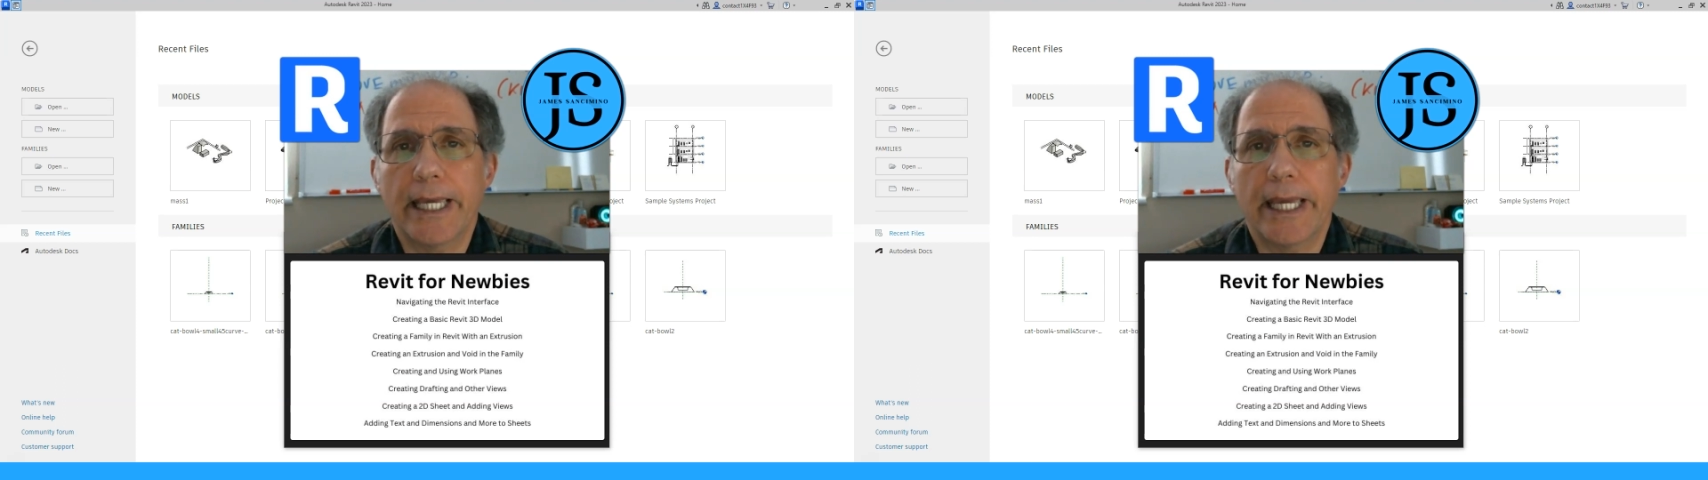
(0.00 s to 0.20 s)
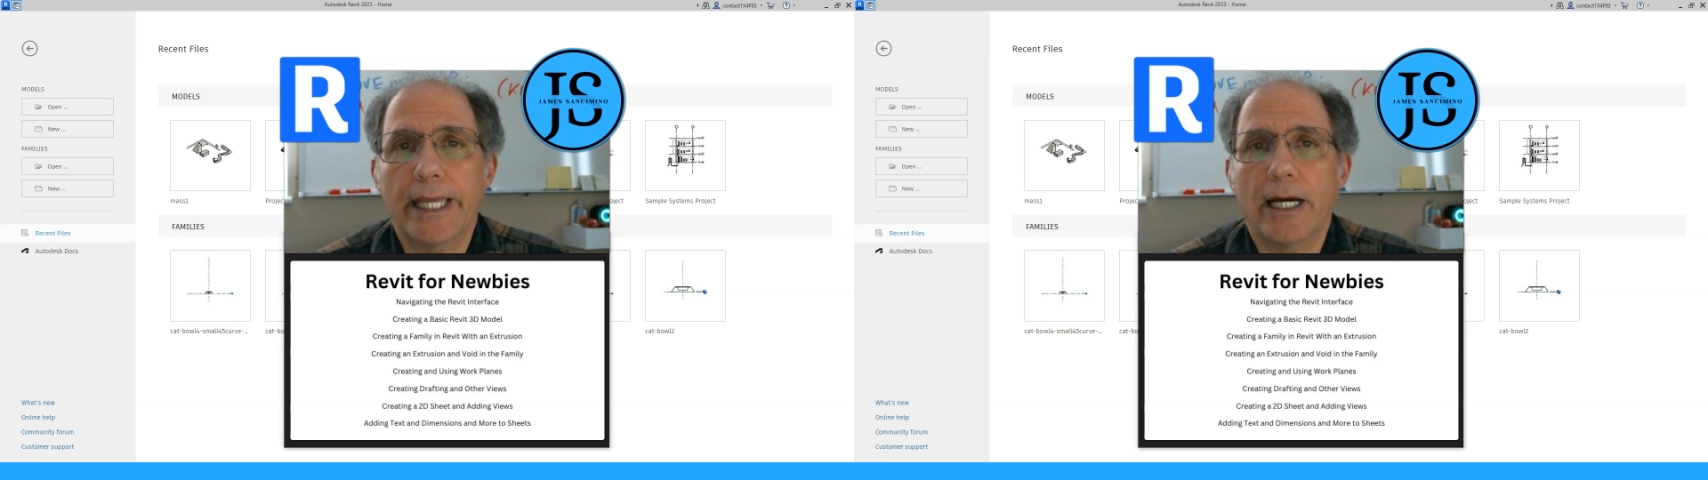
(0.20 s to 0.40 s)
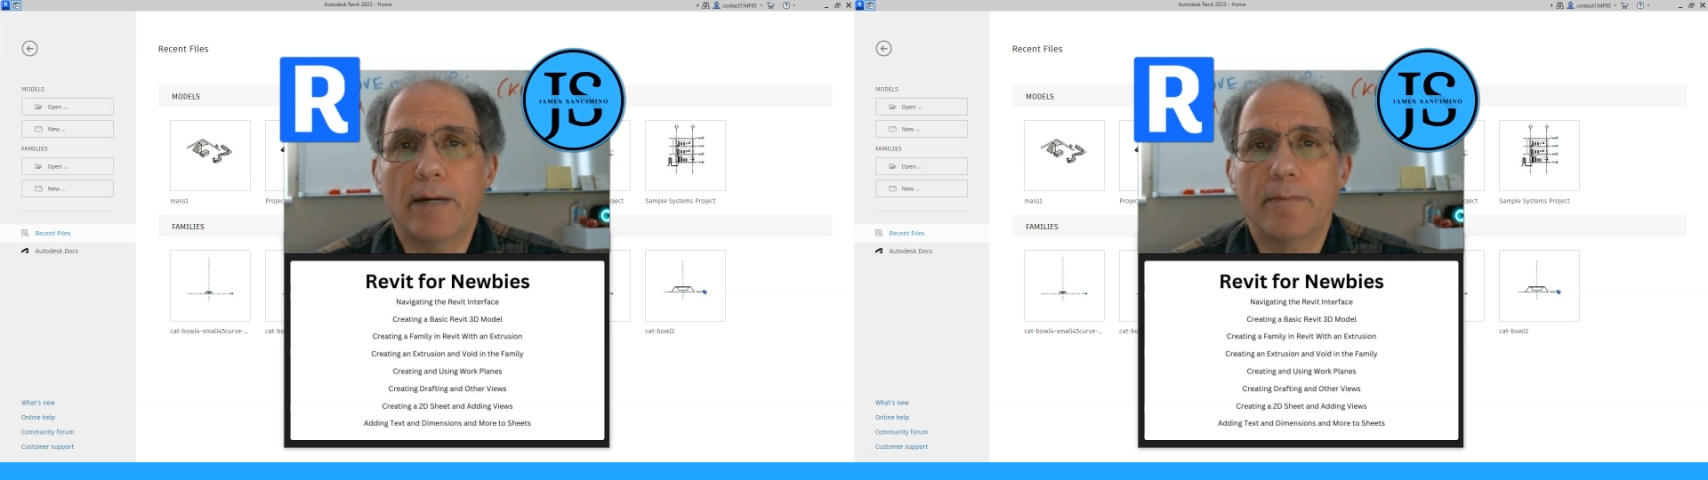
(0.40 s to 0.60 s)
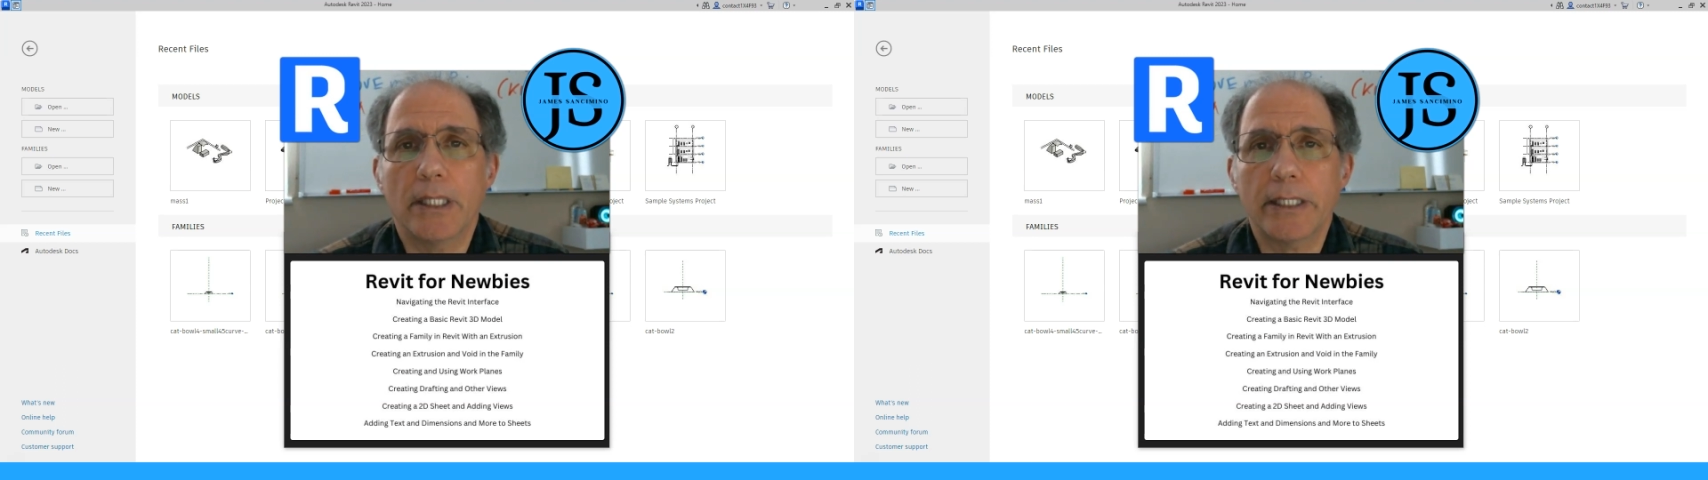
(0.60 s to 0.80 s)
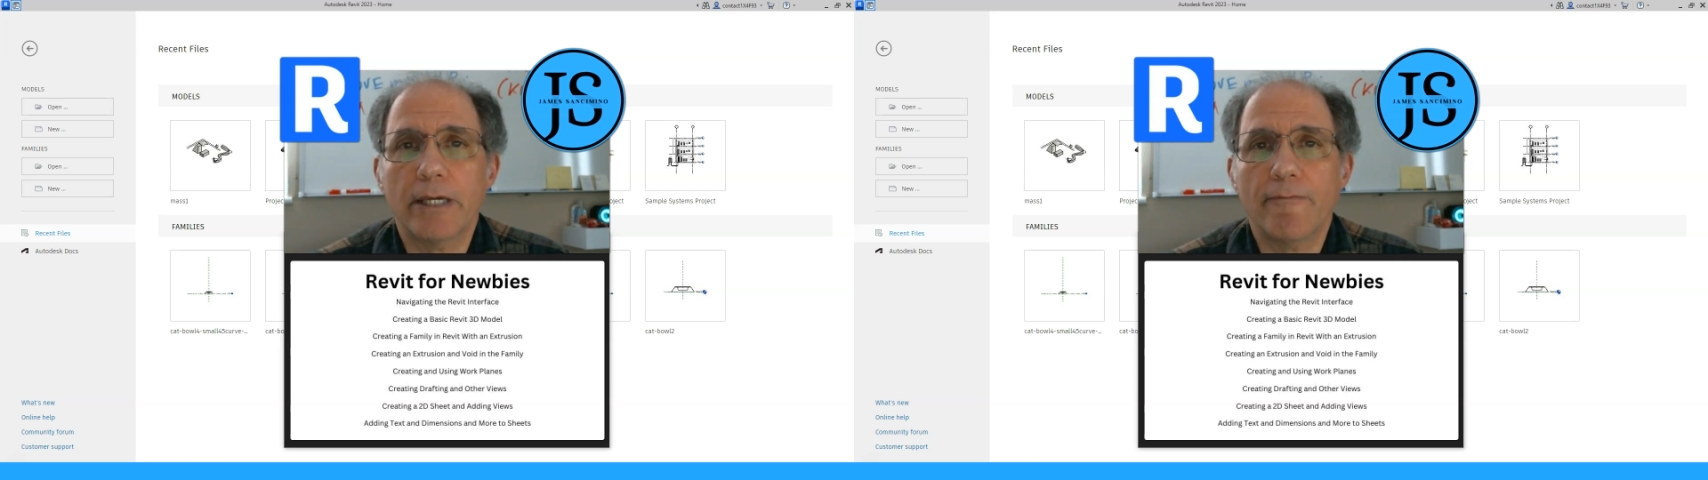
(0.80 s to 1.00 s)
and I'm
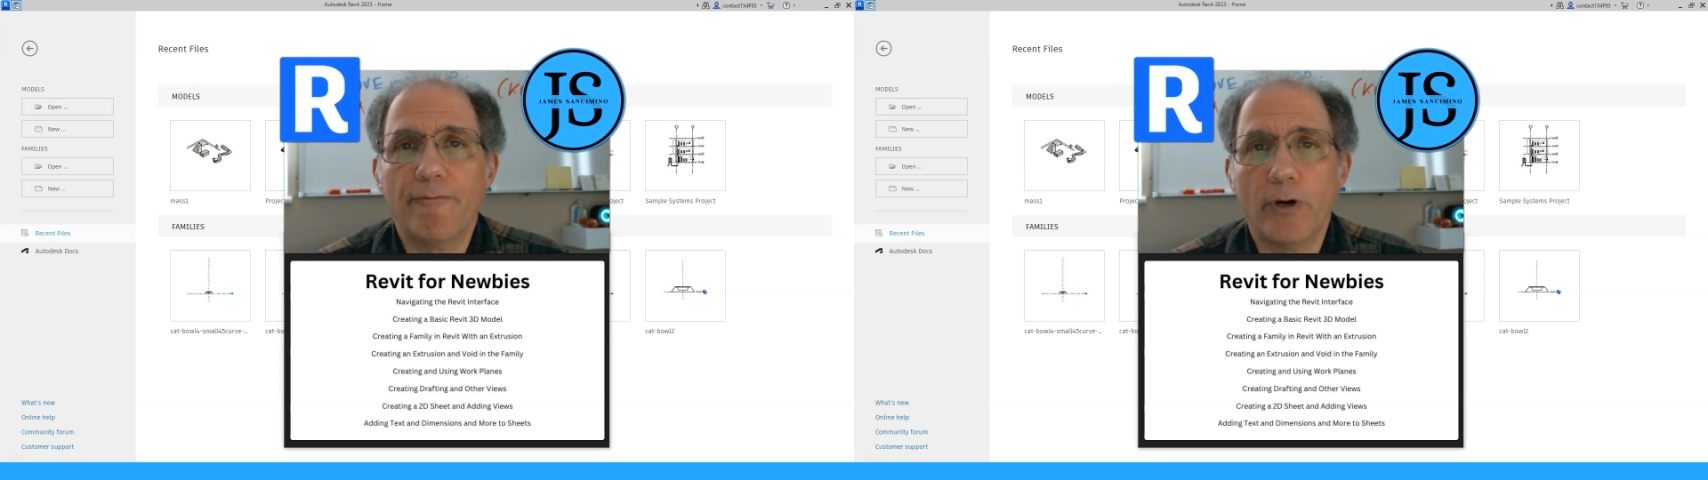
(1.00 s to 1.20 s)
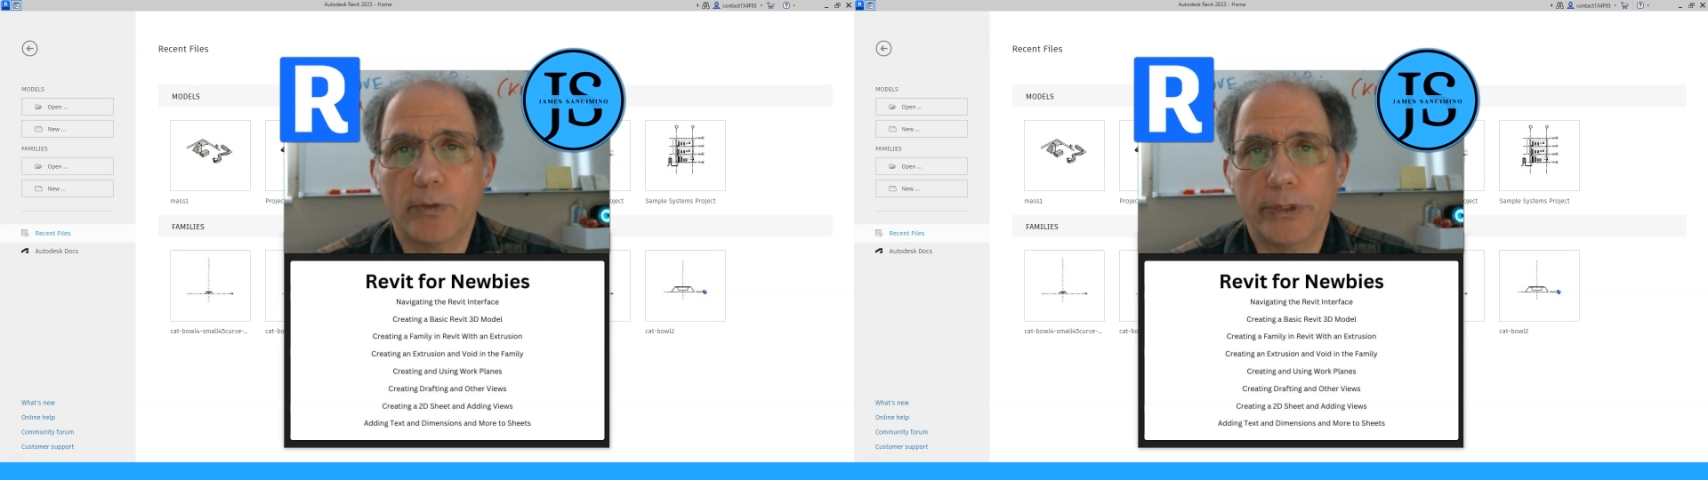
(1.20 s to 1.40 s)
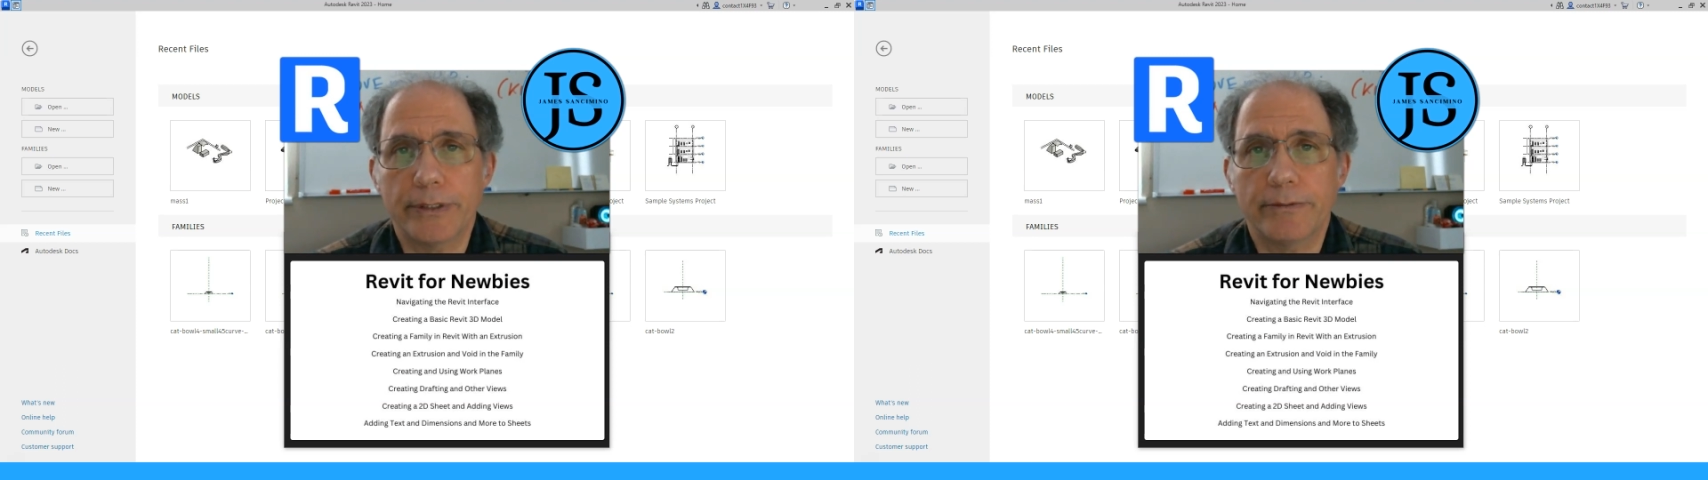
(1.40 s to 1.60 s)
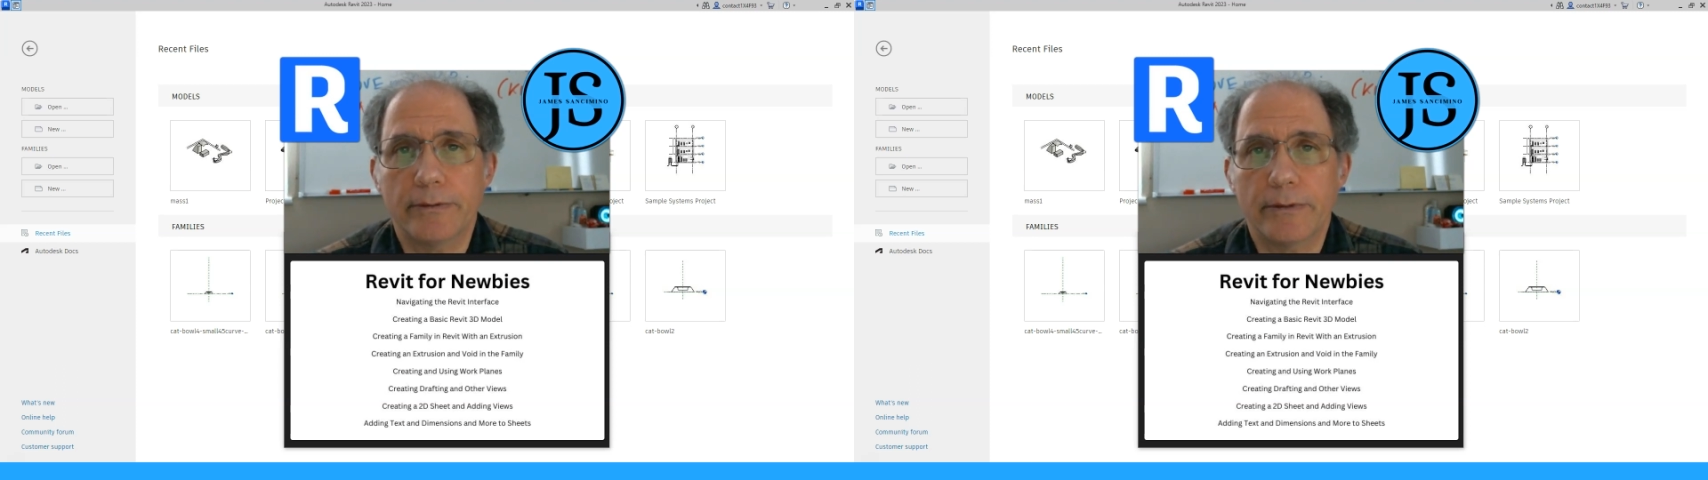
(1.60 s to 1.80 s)
looking forward